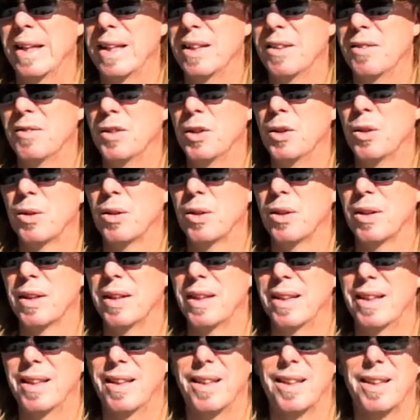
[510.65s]
If you're
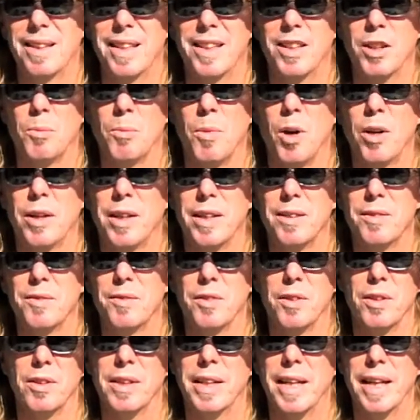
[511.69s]
in the market
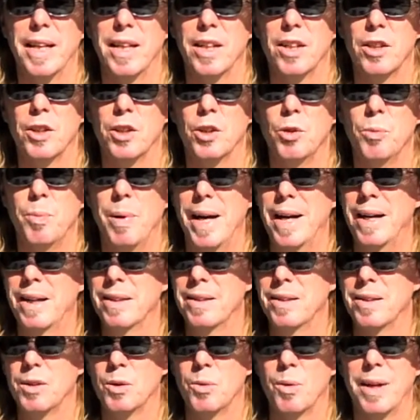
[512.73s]
for getting a new pet
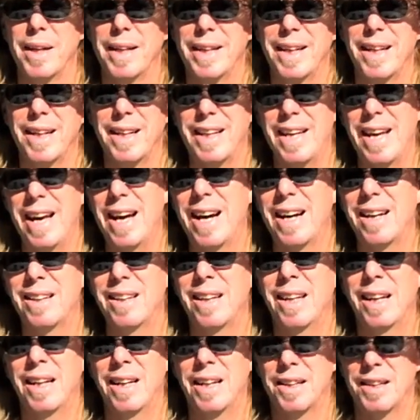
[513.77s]
and you want to get a cat
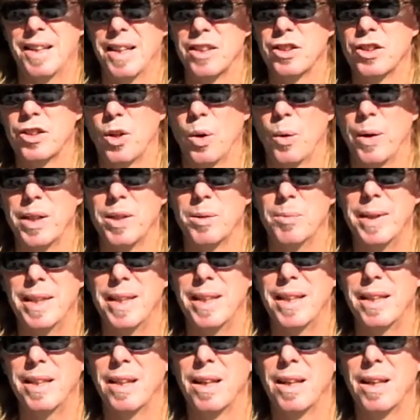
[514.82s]
that's going to be